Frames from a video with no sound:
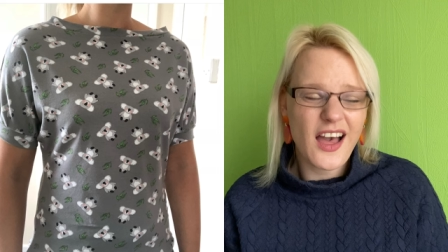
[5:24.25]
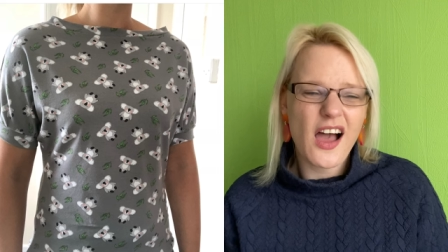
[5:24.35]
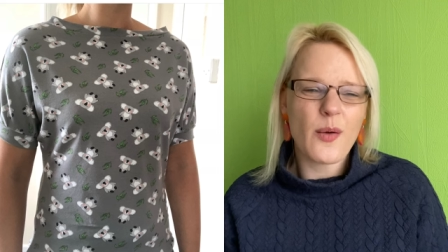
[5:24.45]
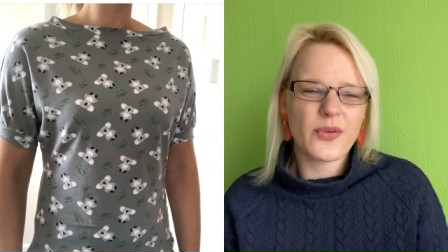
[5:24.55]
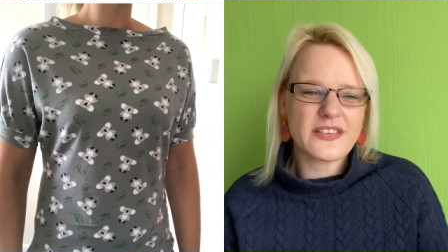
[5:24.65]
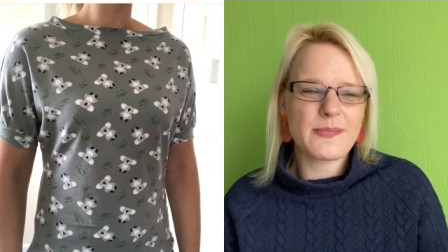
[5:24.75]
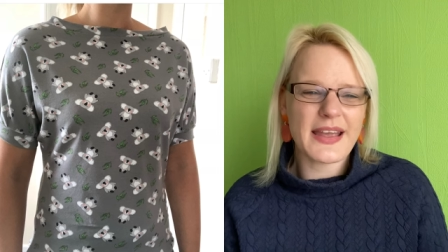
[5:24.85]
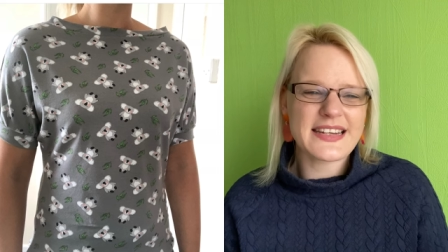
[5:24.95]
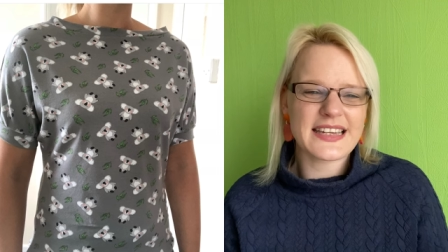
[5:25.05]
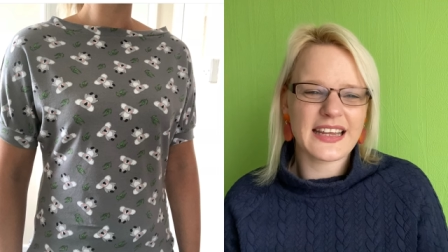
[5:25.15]
I was
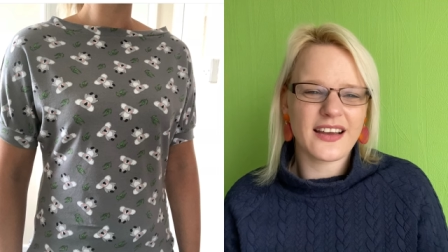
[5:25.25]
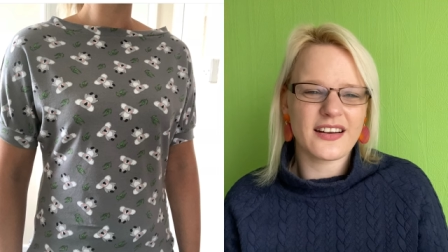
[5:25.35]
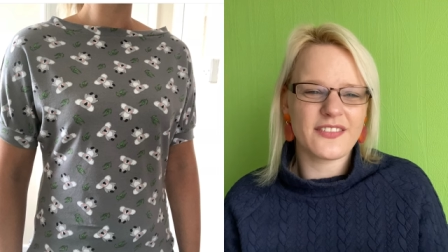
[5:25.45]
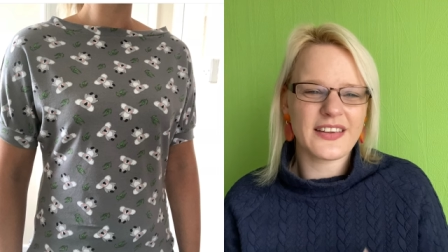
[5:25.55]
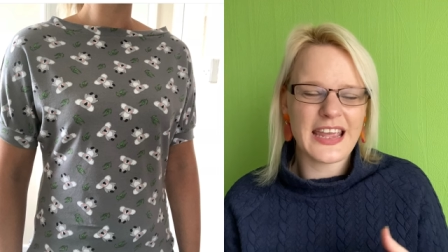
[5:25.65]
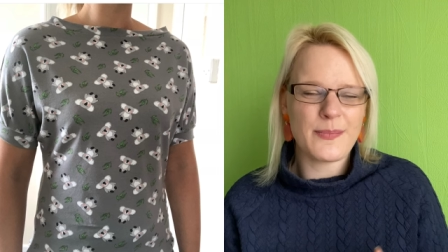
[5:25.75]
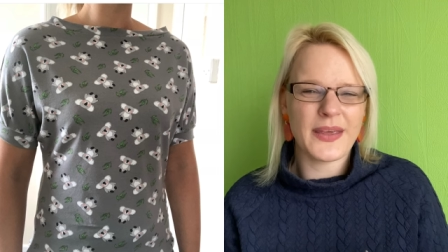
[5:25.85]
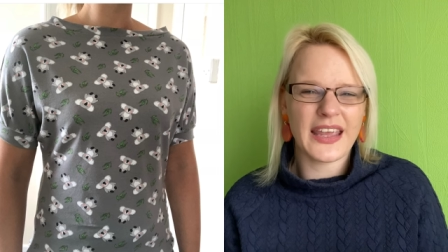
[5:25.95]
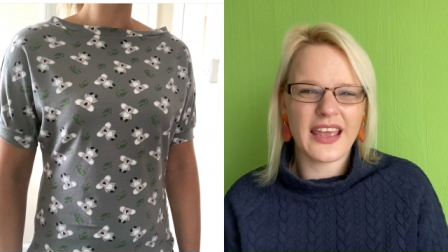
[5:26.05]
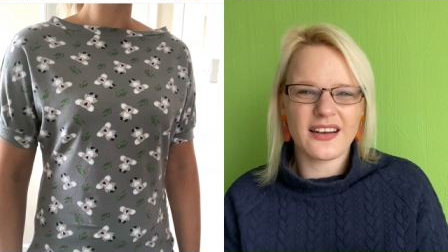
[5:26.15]
debating kind of
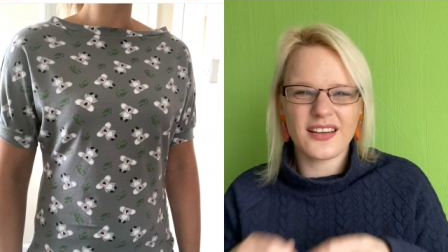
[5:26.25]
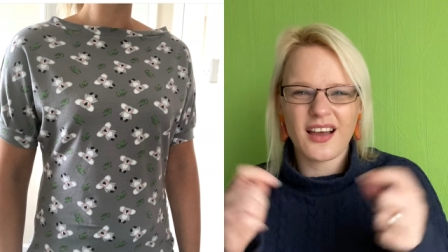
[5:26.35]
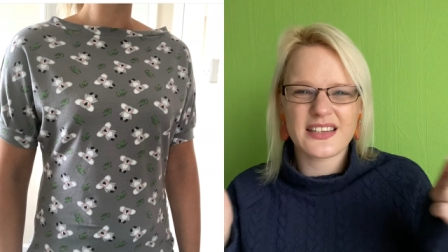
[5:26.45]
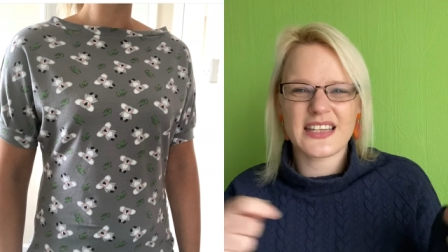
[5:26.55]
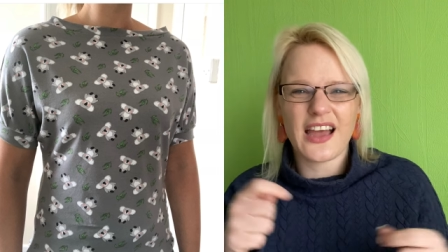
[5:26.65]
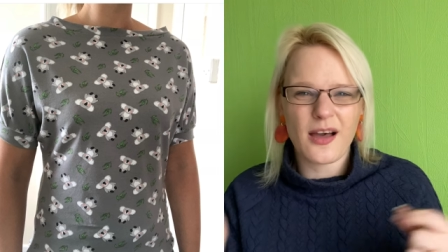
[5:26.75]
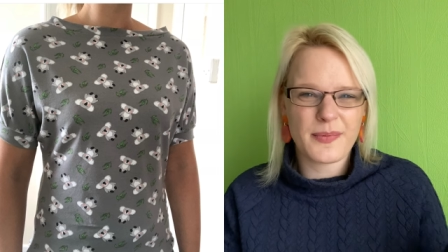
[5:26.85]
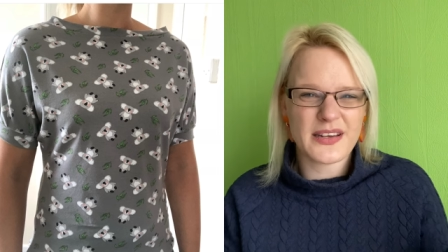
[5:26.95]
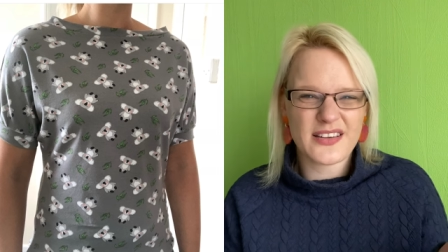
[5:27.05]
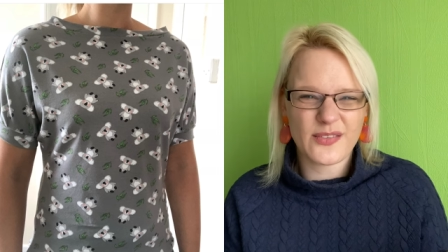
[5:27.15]
keeping it and cutting it
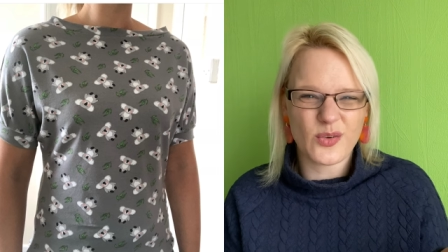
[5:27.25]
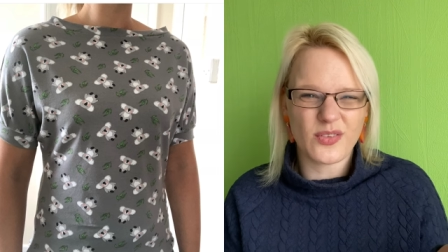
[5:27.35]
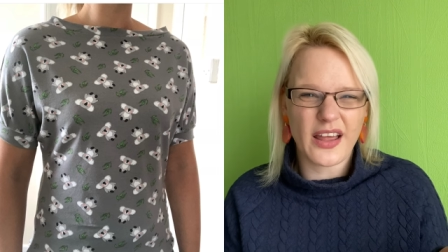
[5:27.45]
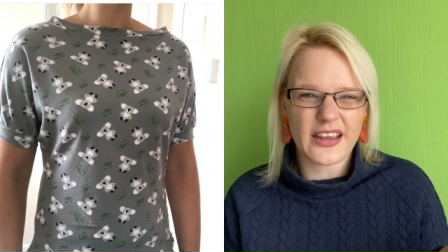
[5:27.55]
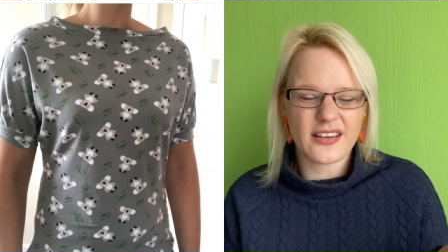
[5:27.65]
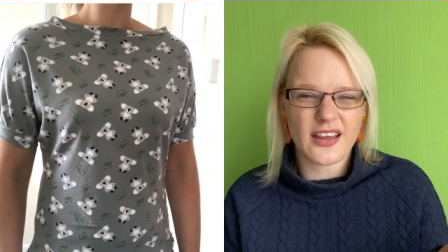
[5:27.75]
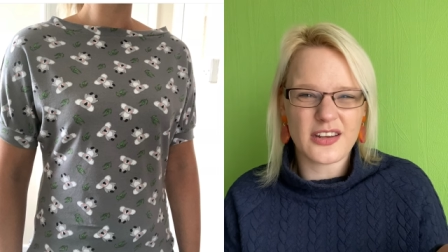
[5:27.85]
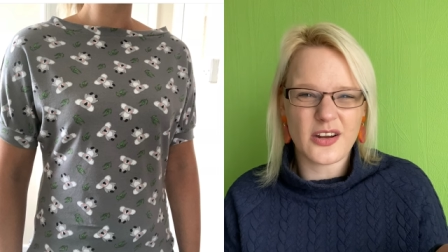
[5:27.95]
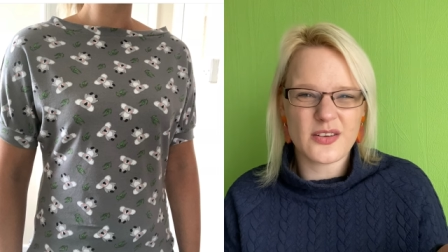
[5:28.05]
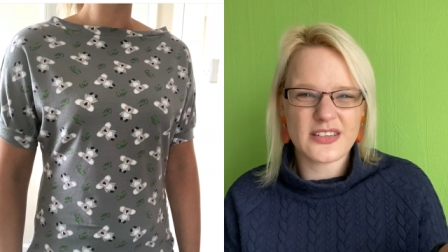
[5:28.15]
up into sort of like, uh,
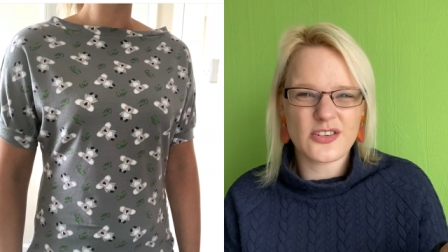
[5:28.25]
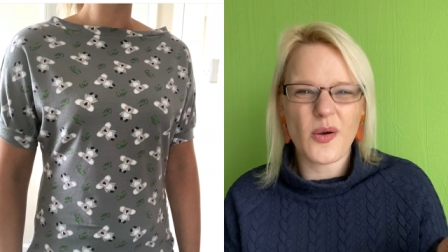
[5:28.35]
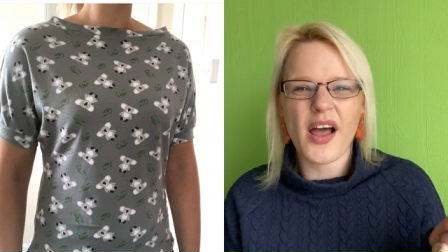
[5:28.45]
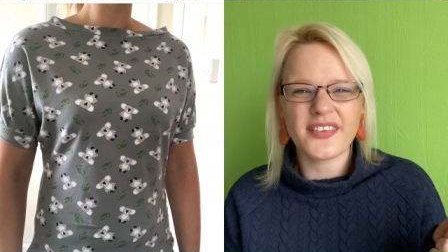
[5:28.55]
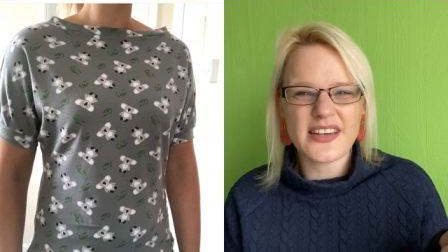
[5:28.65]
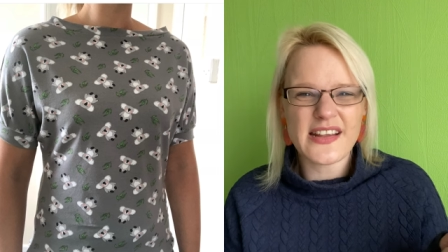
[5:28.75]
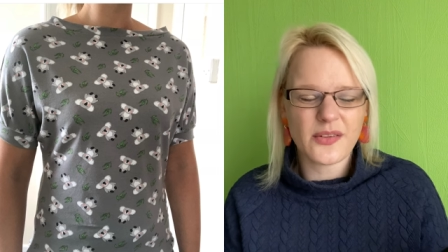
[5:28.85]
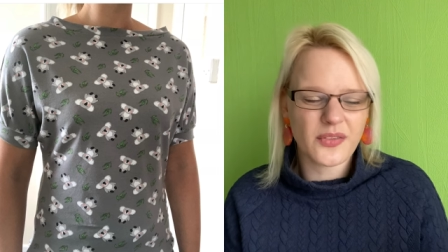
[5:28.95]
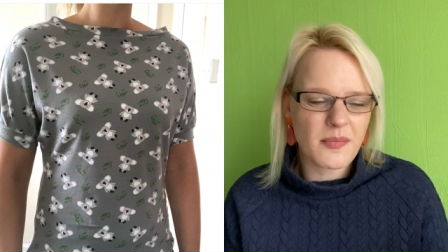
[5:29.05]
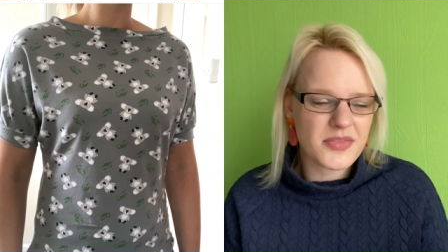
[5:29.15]
you know, to do undies
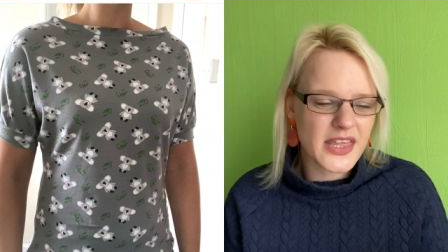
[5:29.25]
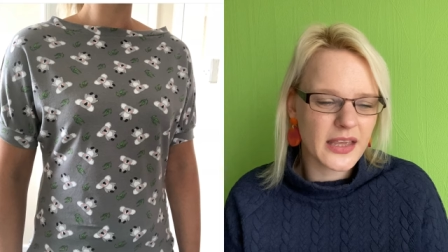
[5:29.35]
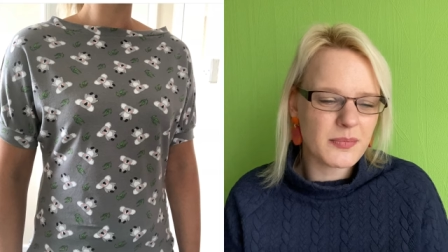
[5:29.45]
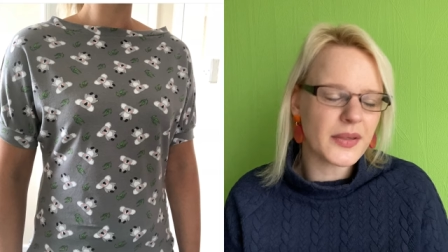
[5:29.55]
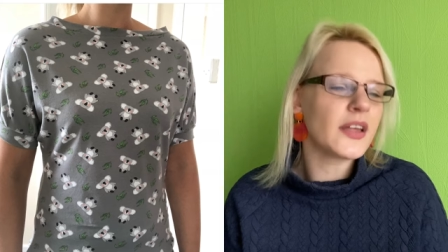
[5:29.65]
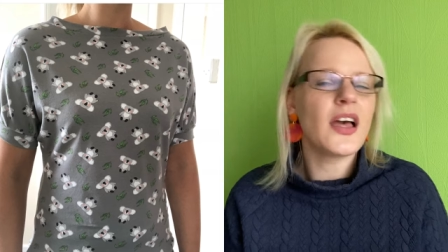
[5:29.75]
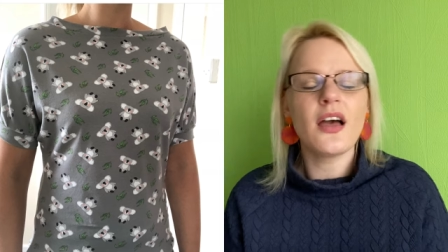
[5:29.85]
or something, but